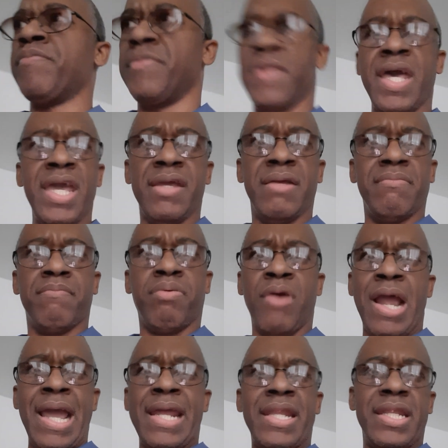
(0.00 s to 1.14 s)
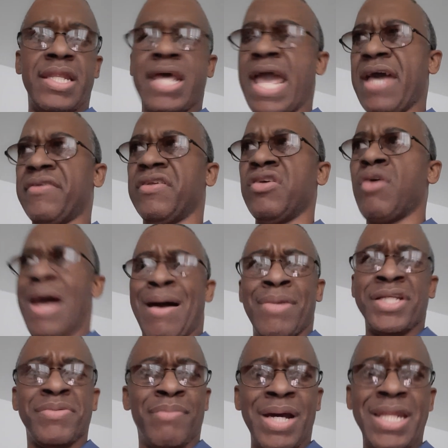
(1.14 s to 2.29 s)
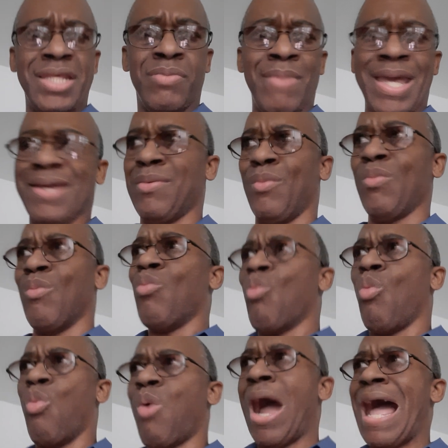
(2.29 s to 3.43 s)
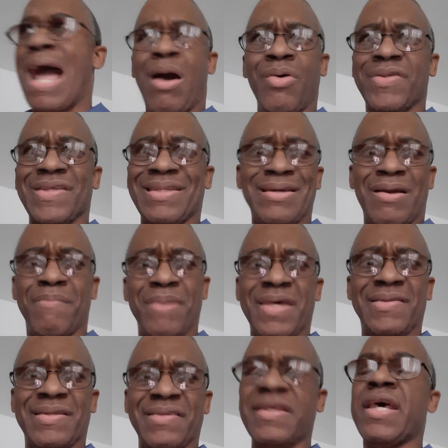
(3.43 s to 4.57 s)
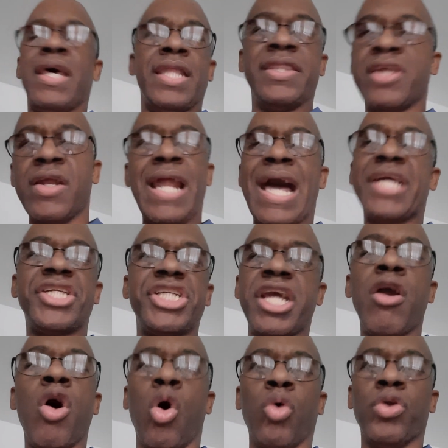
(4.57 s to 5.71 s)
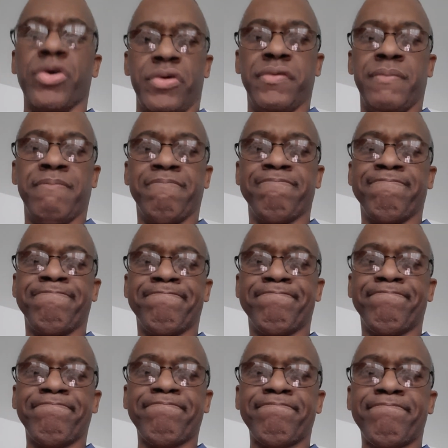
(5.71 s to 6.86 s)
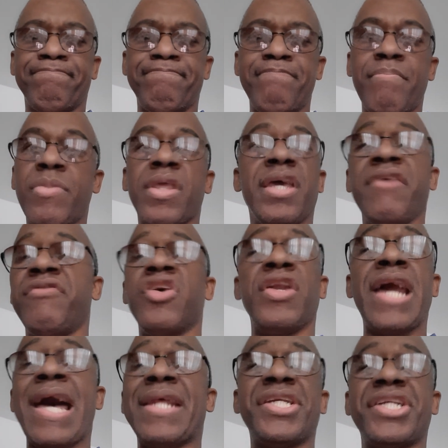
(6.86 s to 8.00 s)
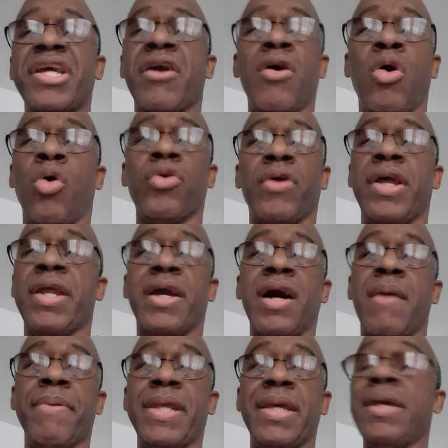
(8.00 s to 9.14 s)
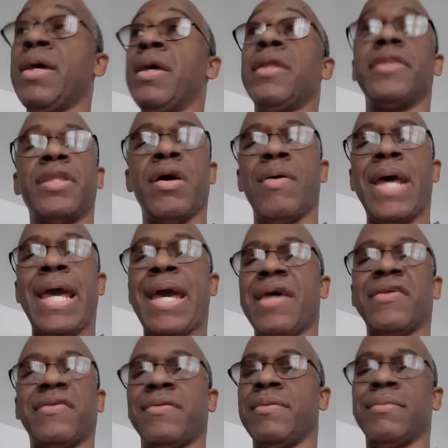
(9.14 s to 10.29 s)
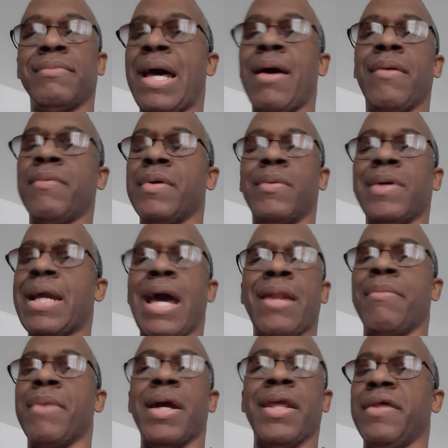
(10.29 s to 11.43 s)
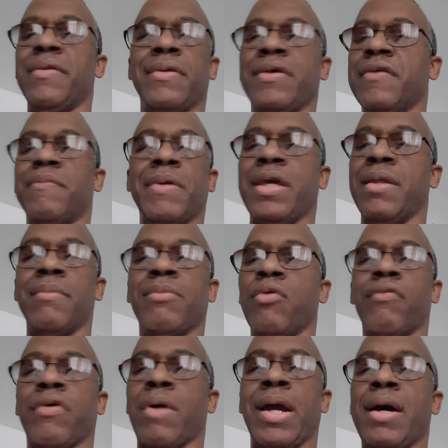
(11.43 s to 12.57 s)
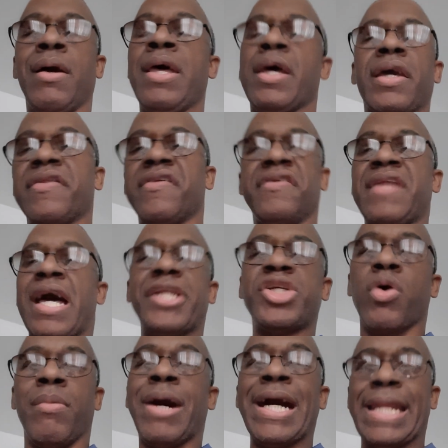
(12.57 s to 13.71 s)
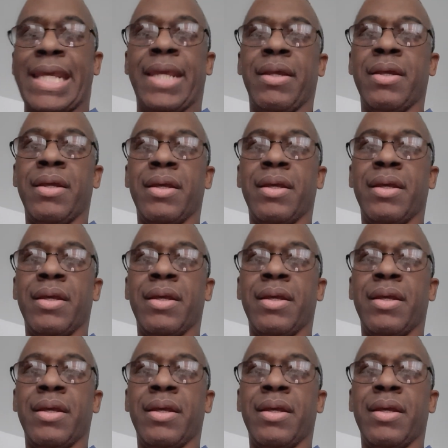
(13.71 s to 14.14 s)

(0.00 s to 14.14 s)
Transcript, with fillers: They pry and ask you how much money you making. Why? How is it their business? They're not shareholders. If you're not a shareholder in the company, don't ask how, what kind of money is being moving around because it's not your money.